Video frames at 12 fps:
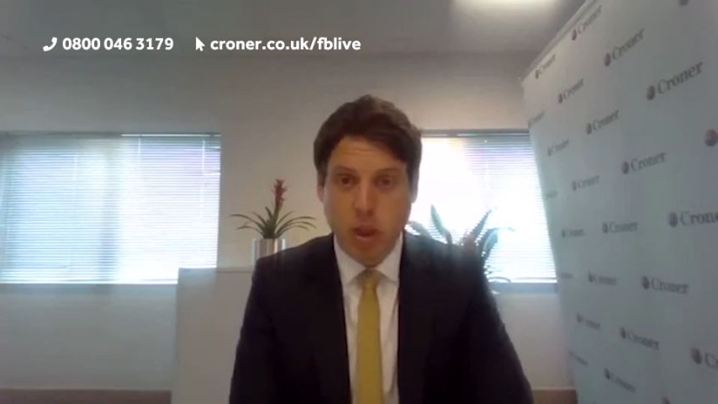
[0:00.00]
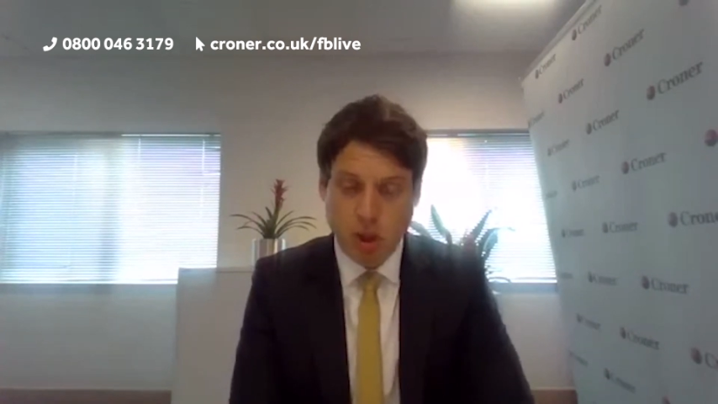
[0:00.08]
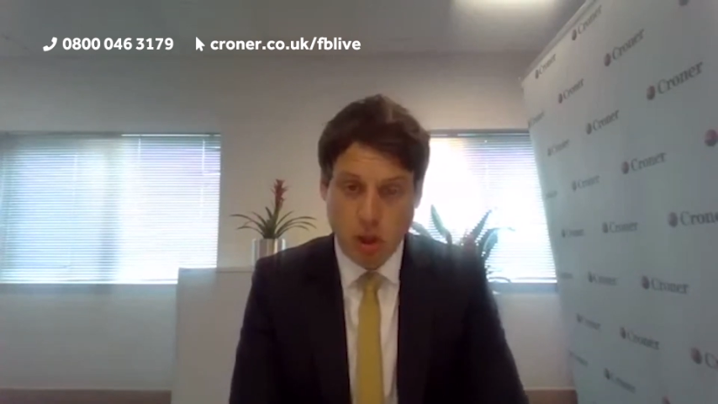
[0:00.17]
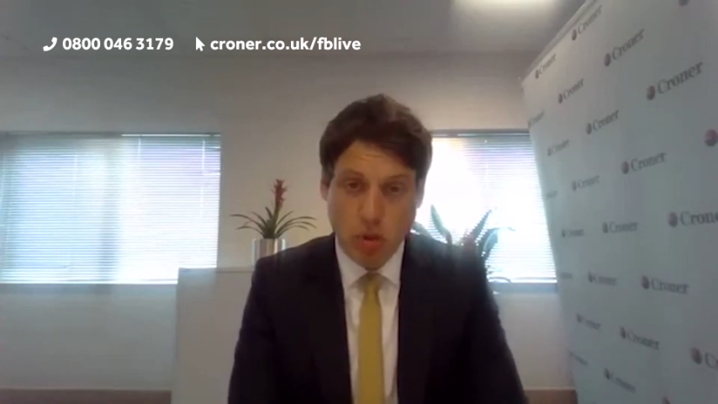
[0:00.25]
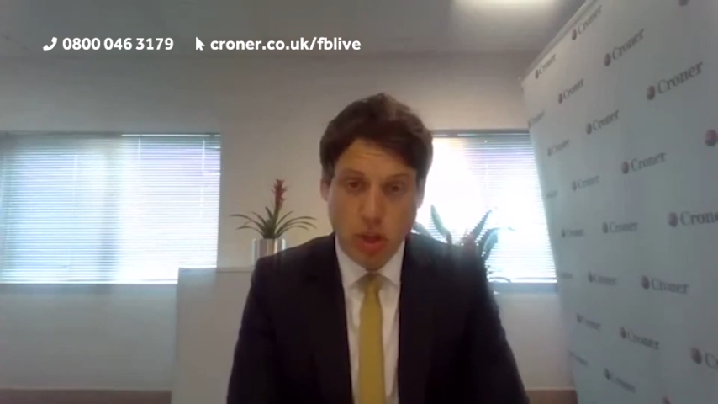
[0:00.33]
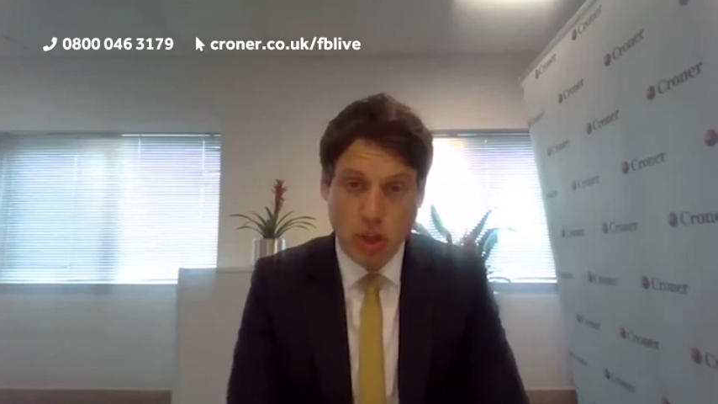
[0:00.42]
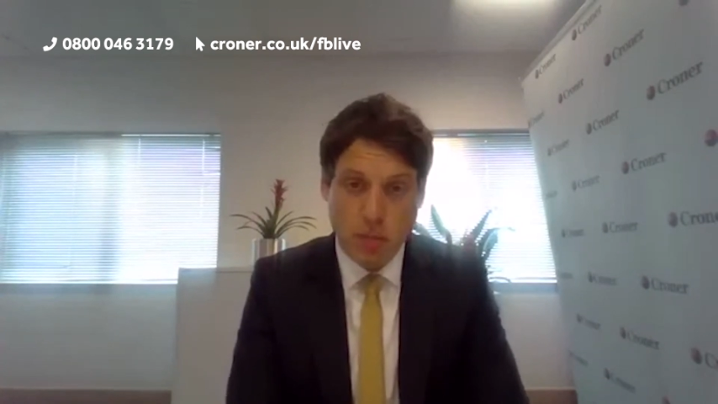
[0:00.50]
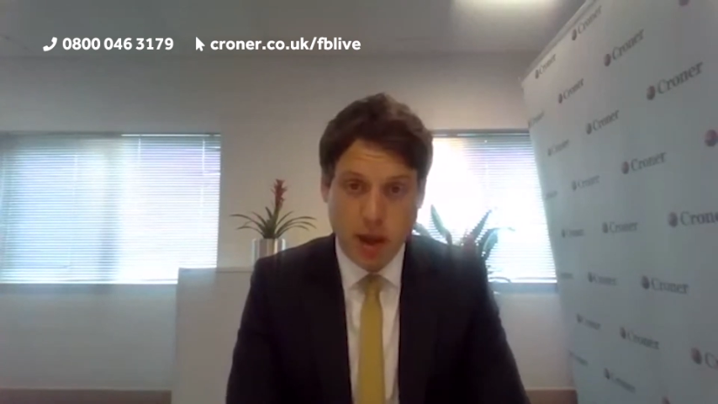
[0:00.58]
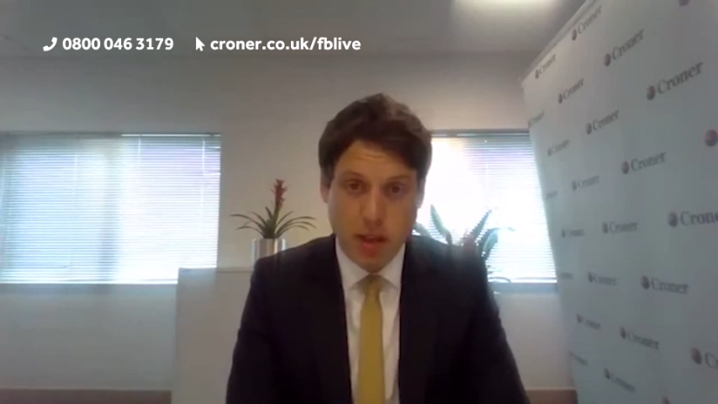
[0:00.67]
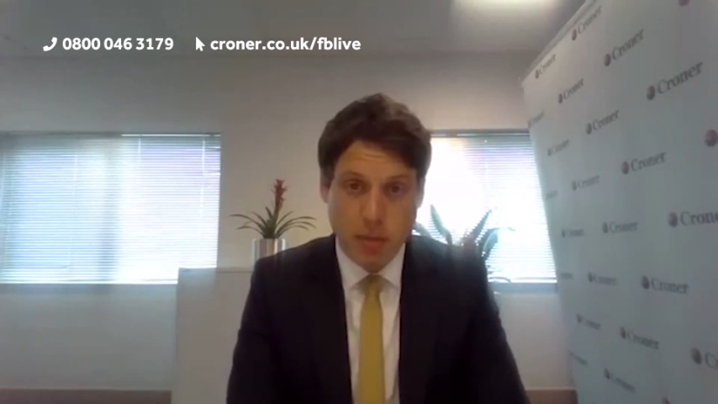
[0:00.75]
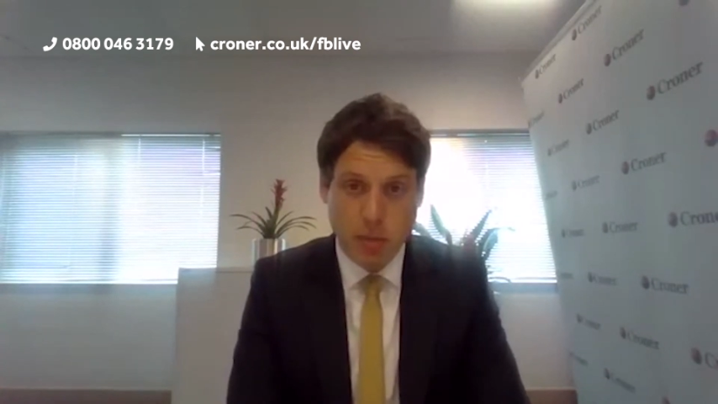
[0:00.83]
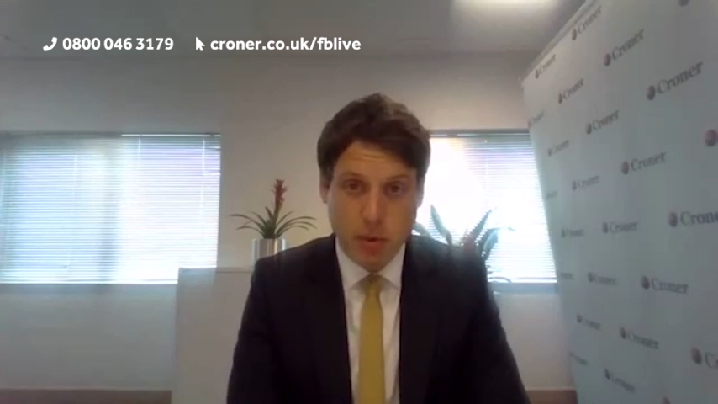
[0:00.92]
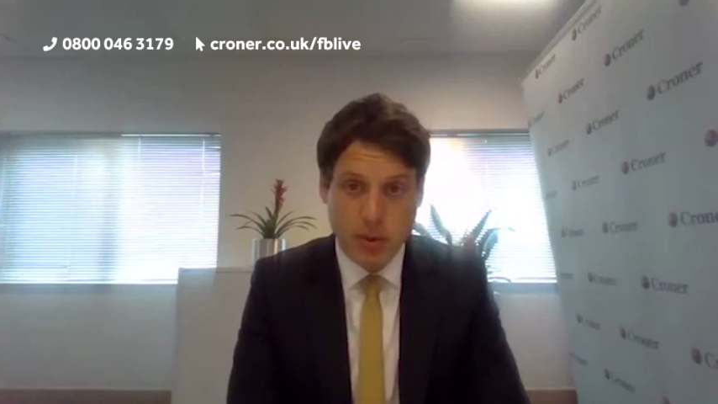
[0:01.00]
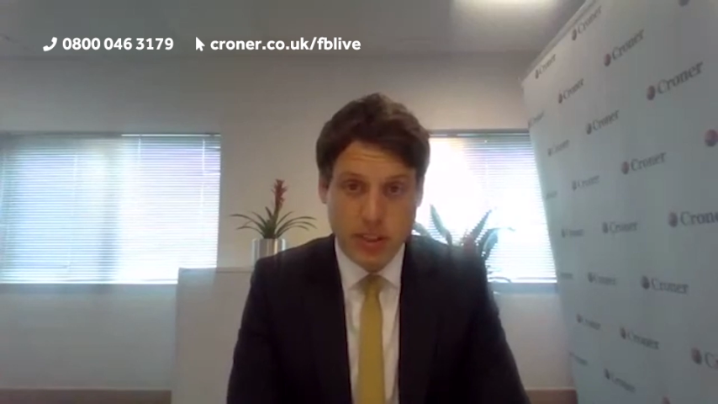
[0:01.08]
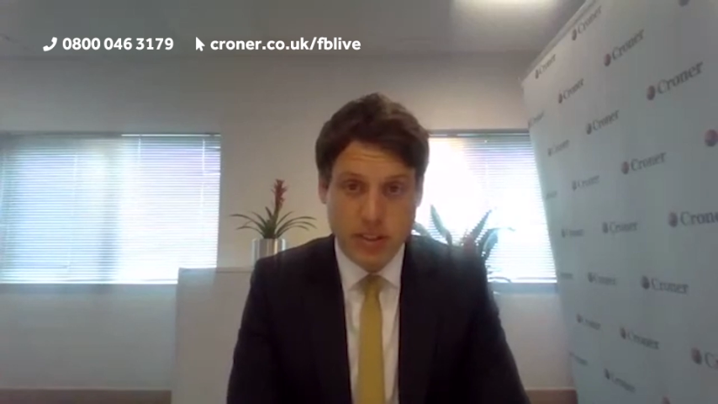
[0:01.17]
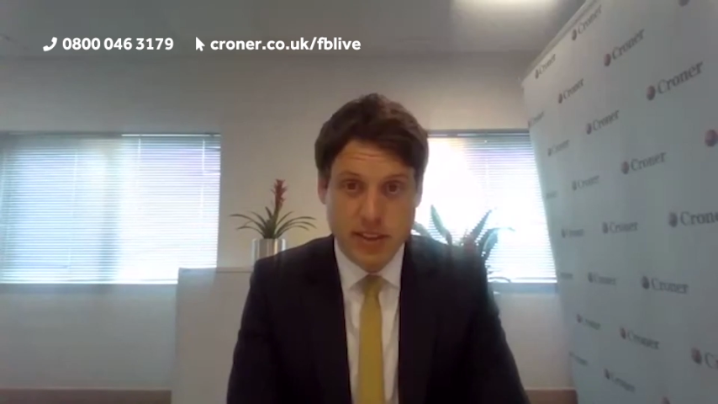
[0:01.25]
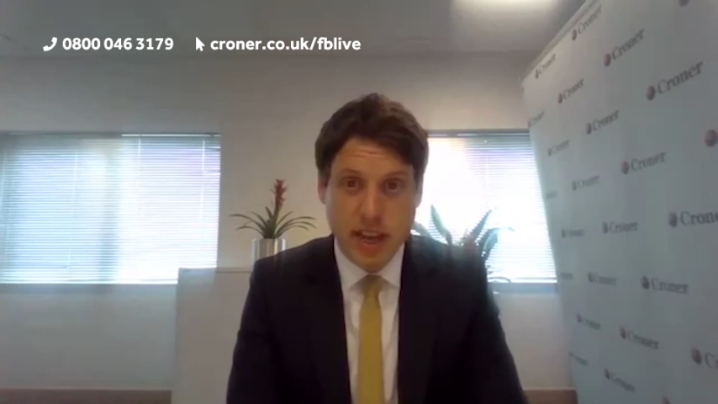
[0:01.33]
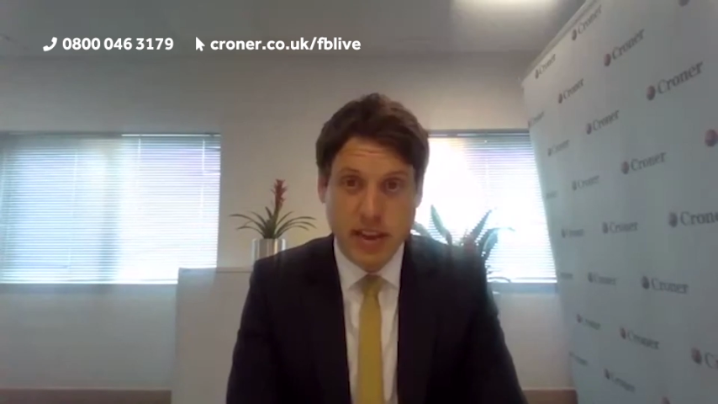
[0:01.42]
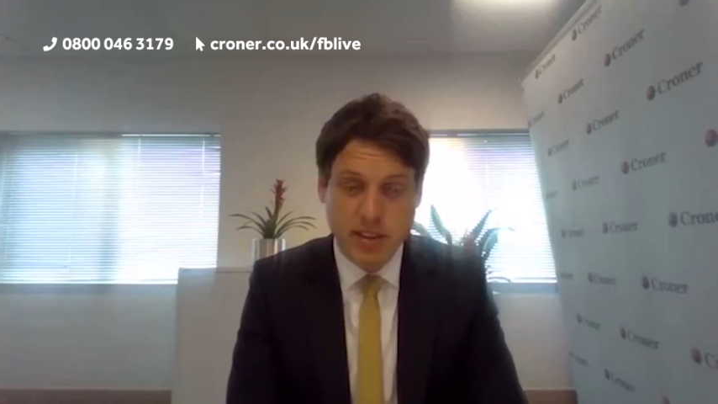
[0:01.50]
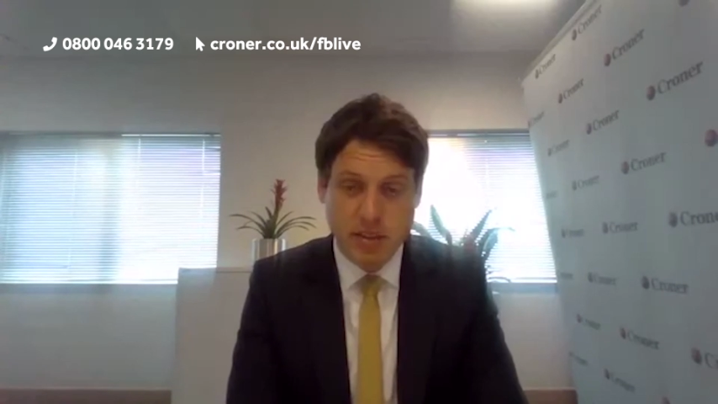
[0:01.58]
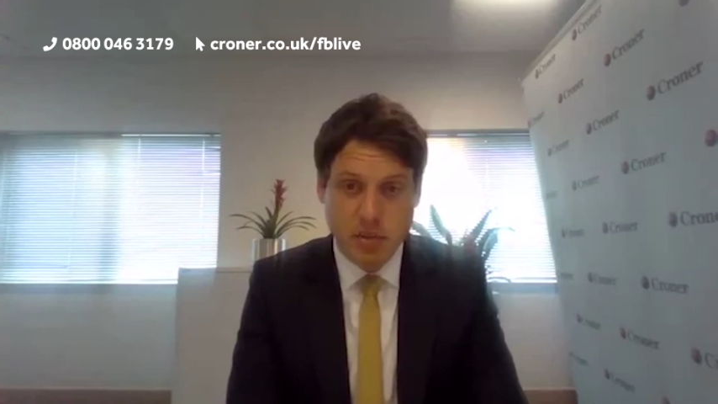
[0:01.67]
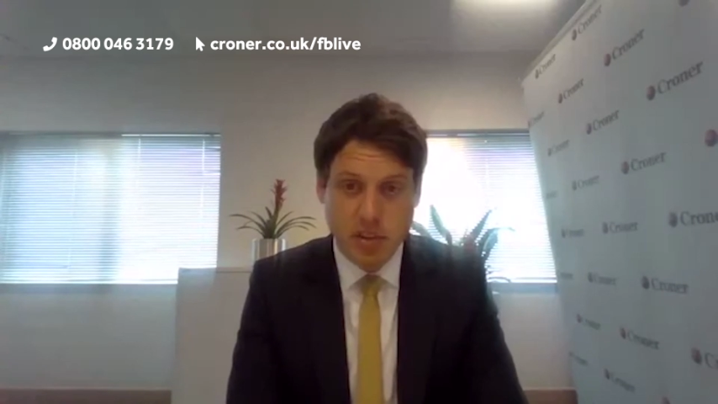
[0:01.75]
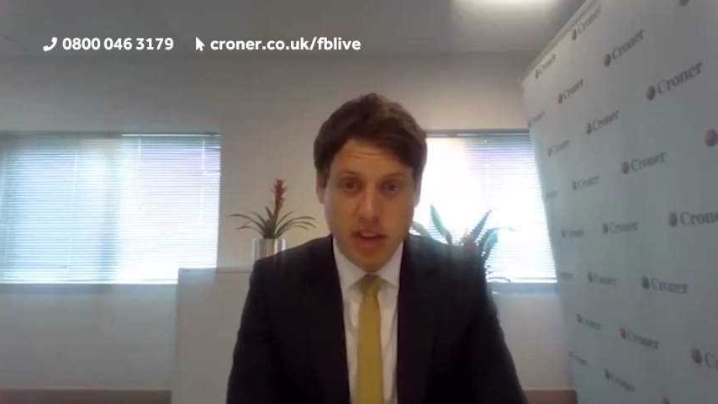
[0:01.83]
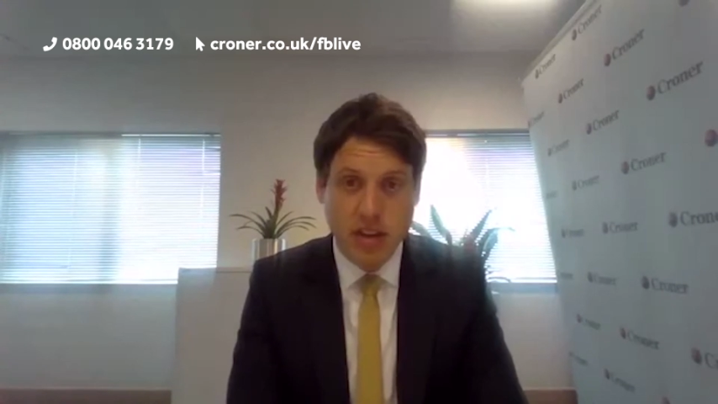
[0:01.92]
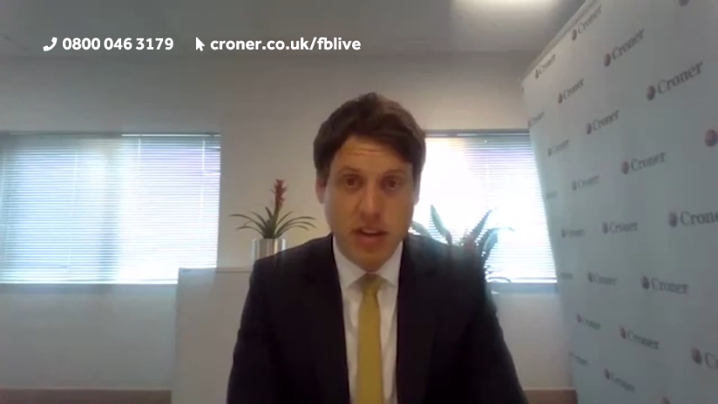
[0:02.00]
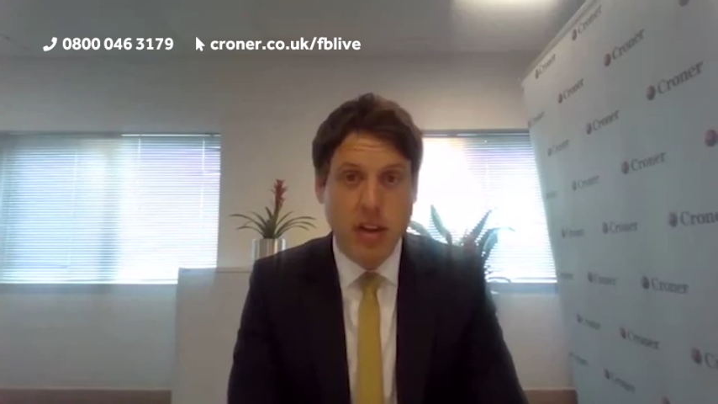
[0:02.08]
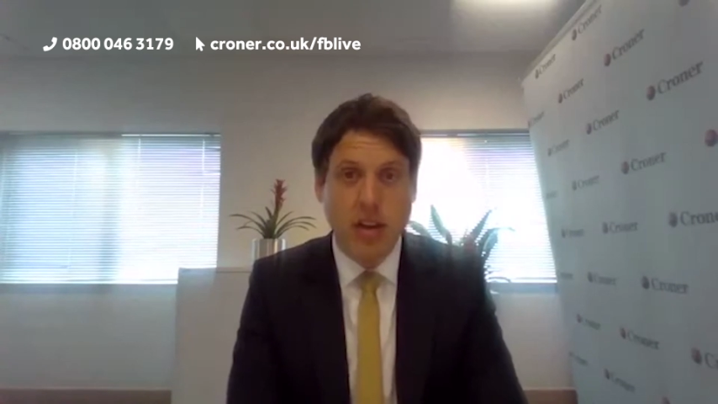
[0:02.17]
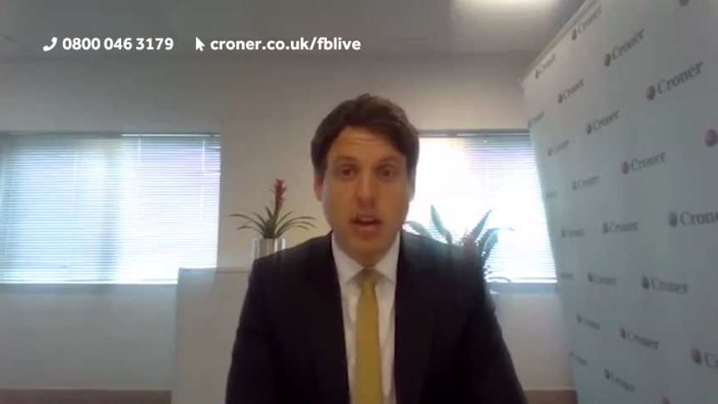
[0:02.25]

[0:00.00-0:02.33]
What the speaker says: You keep paying the employees 80%.